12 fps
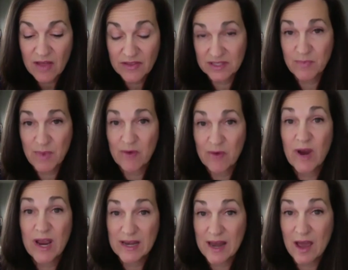This is my
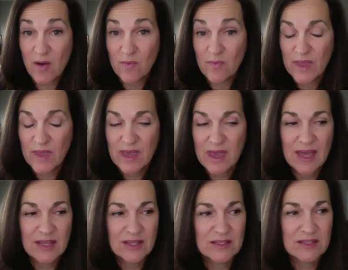right now.
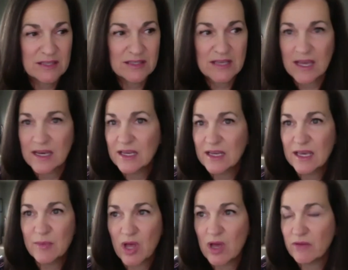And society
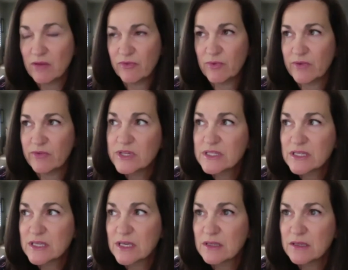came along for whatever reason
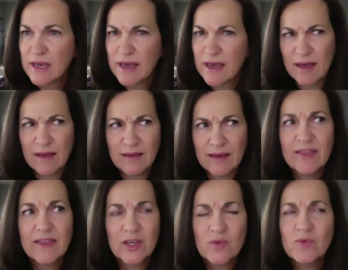and said, yeah, I
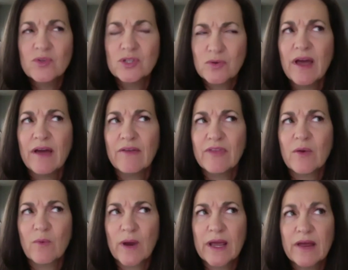think you do have that
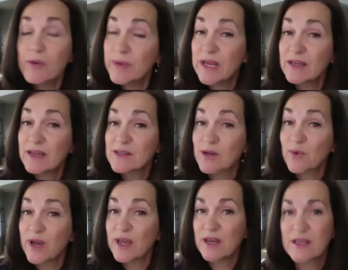right. Everybody has that right.